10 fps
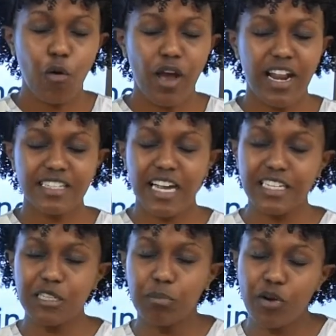while a
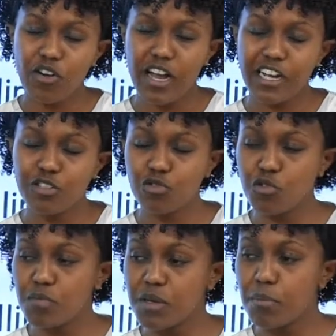certain product
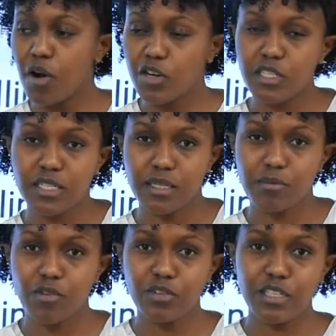should be bought,
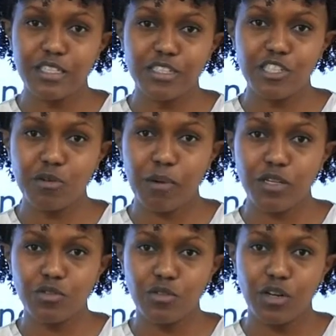because it is
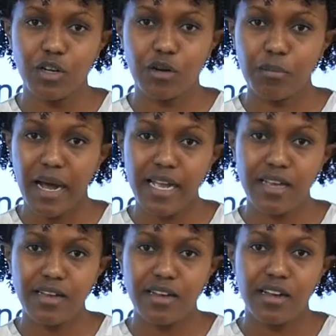cheaper to
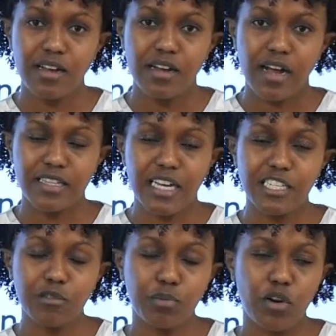buy a
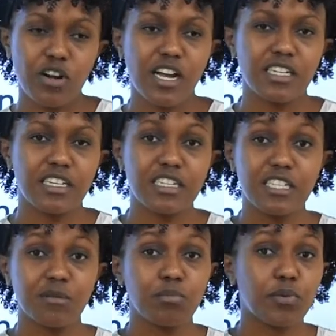certain product and
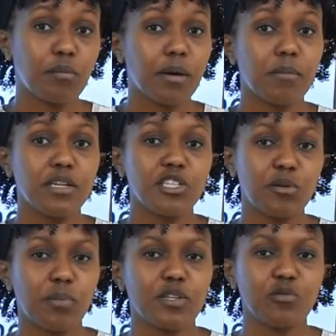it is probably
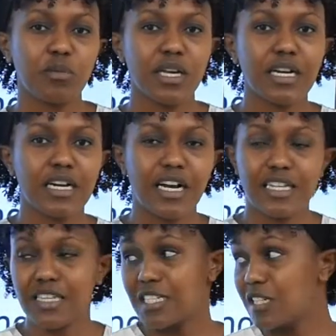cheaper to make
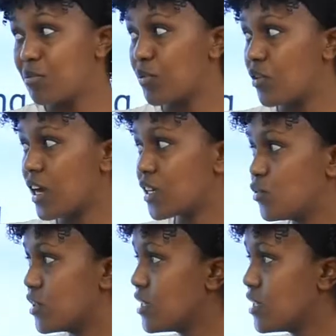a certain product